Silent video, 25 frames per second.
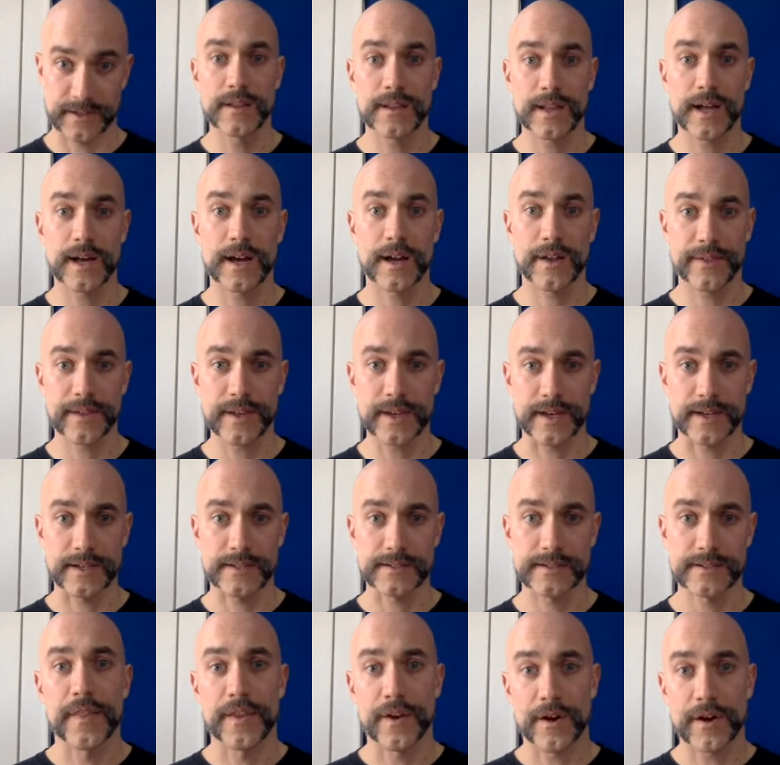Locke
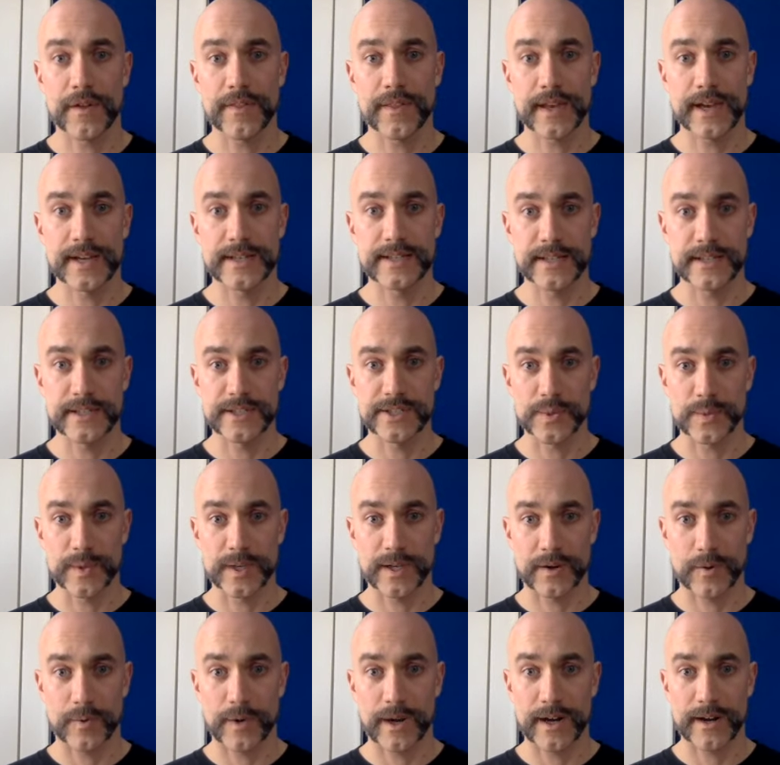thinks that all the ideas we
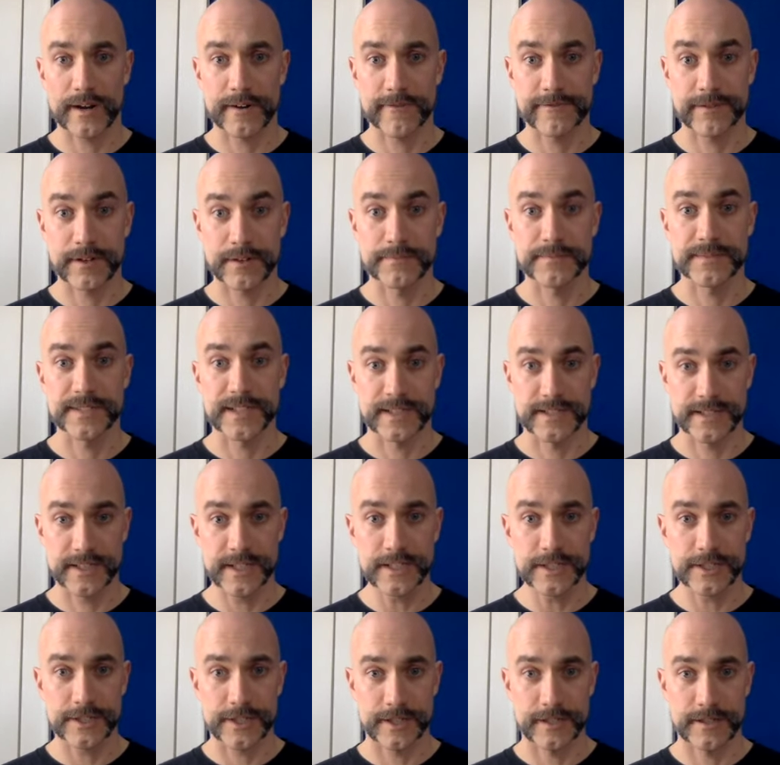acquire from
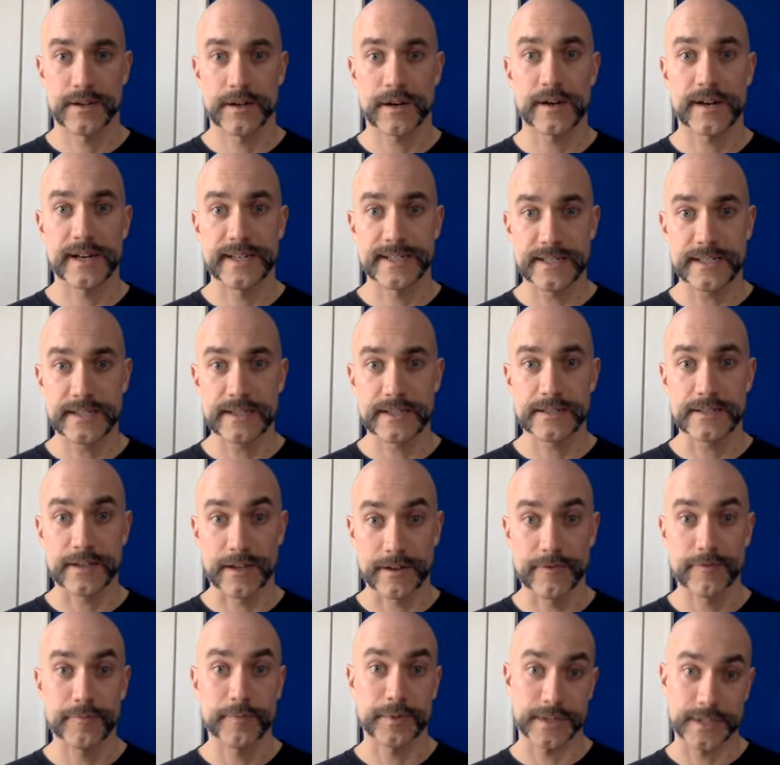sensation are ideas
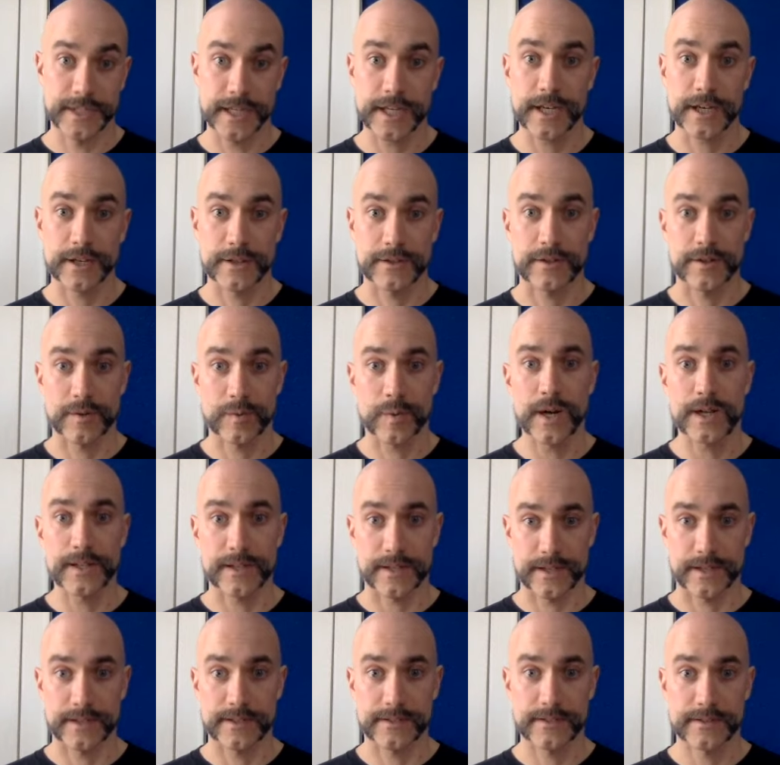of particular
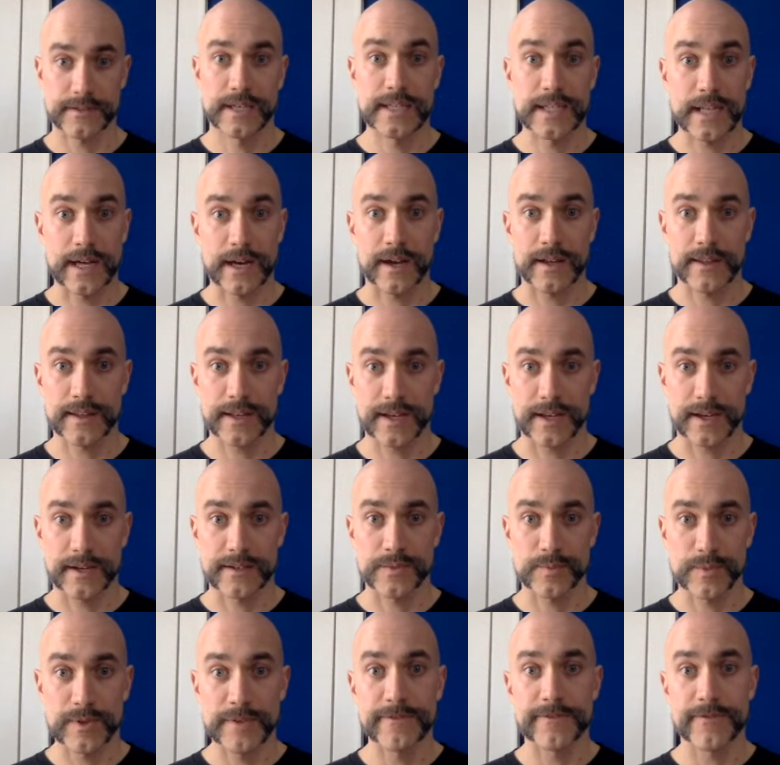qualities, and Locke
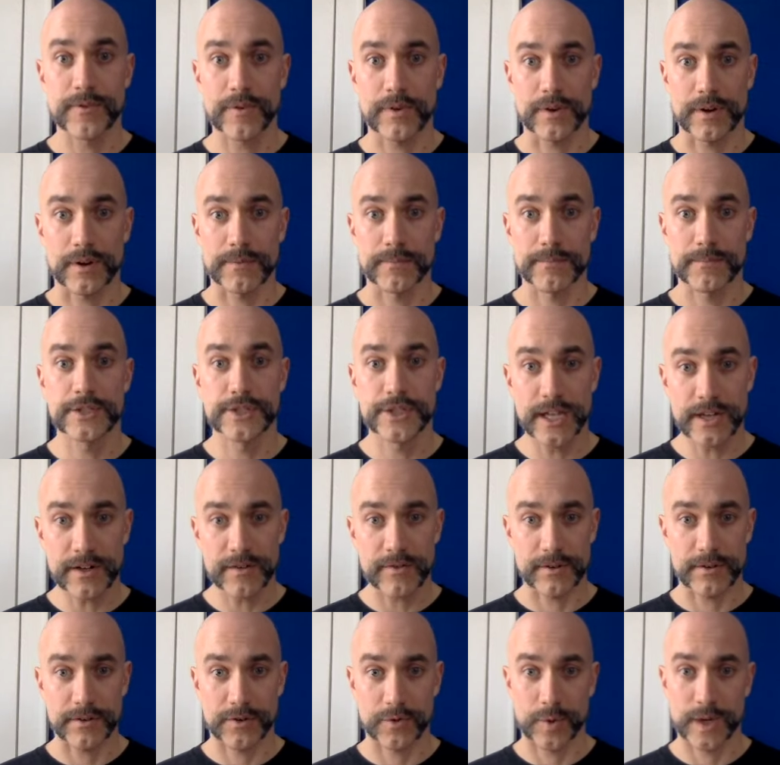thinks we form
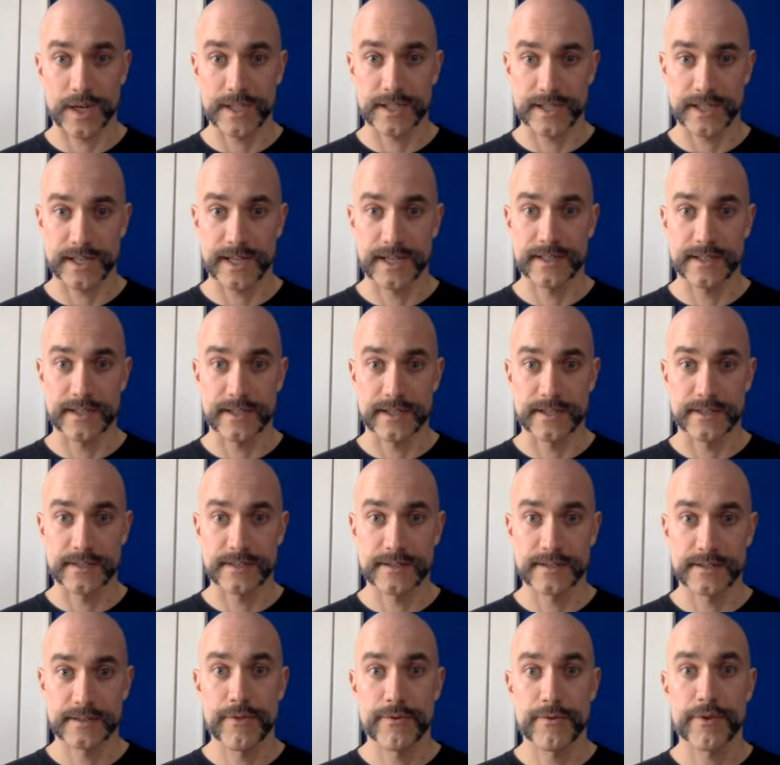general quality
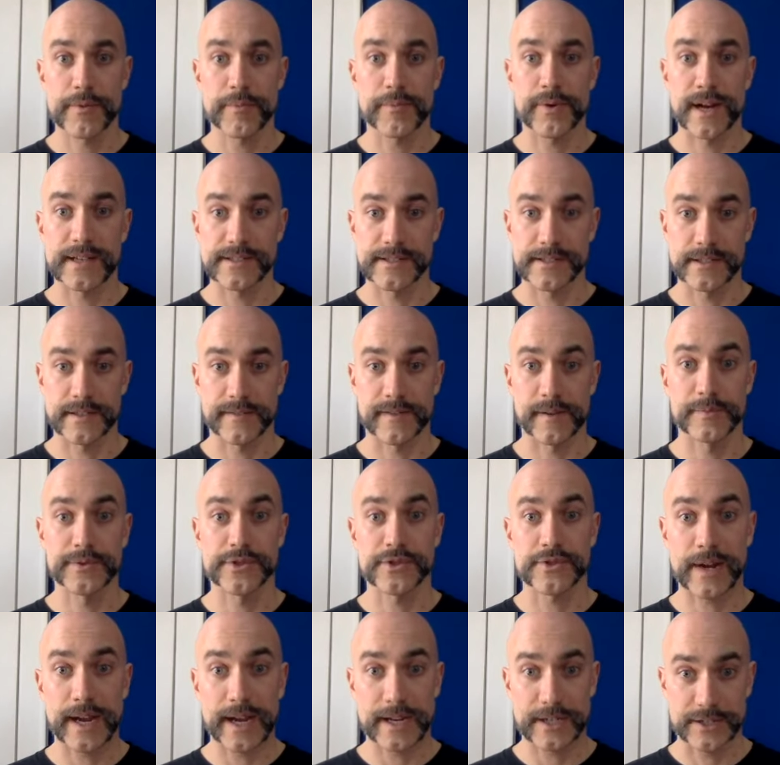ideas through the process of
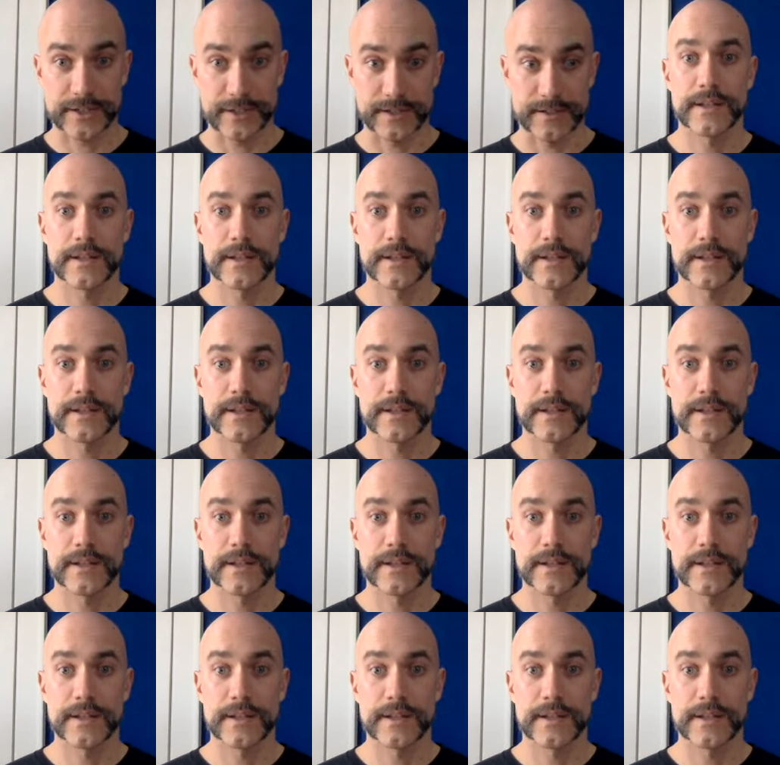abstraction.